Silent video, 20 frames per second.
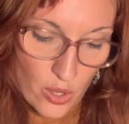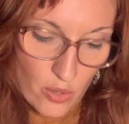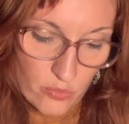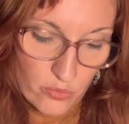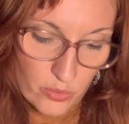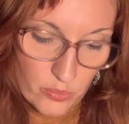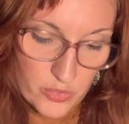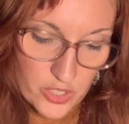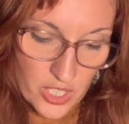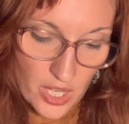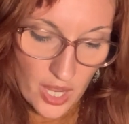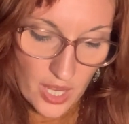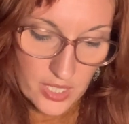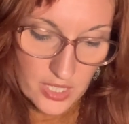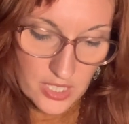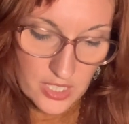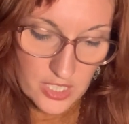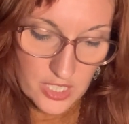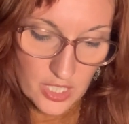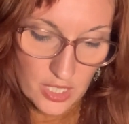from
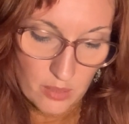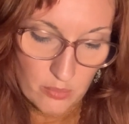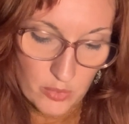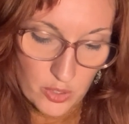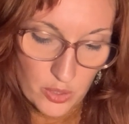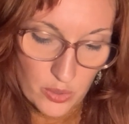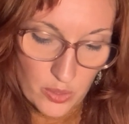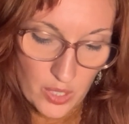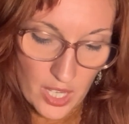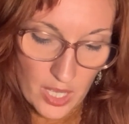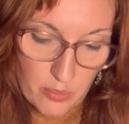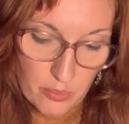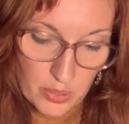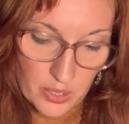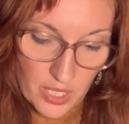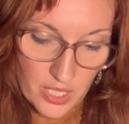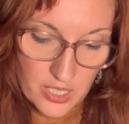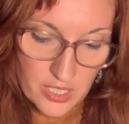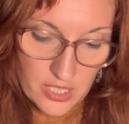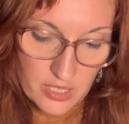Tiny Tim, who had
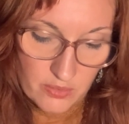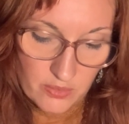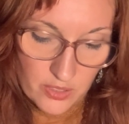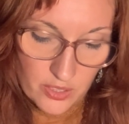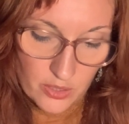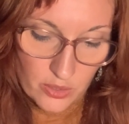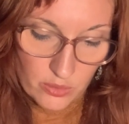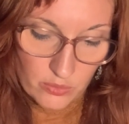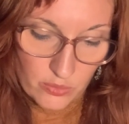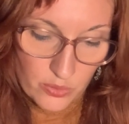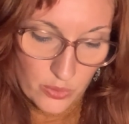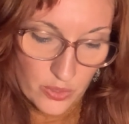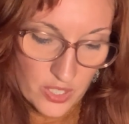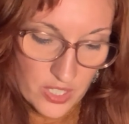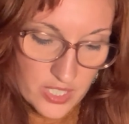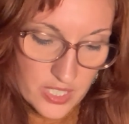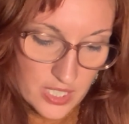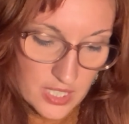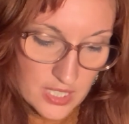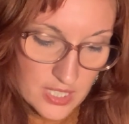plaintive little
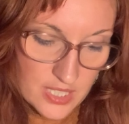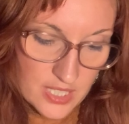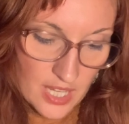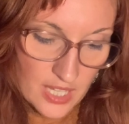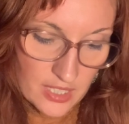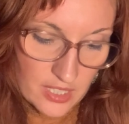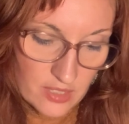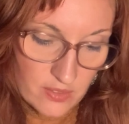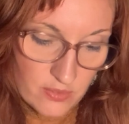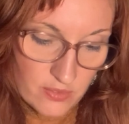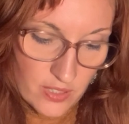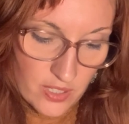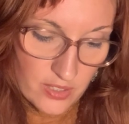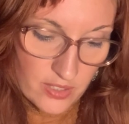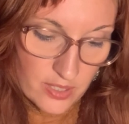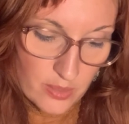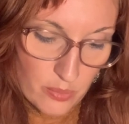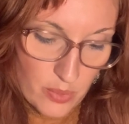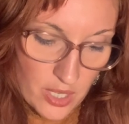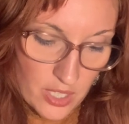voice, and sang it
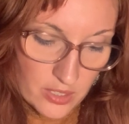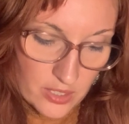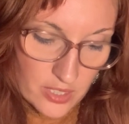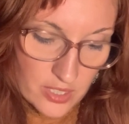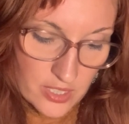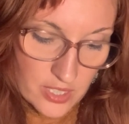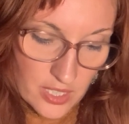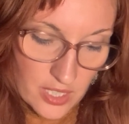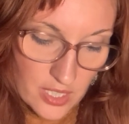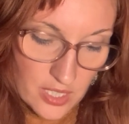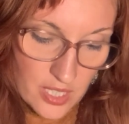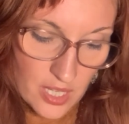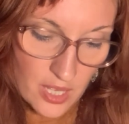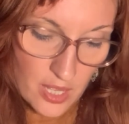very well indeed.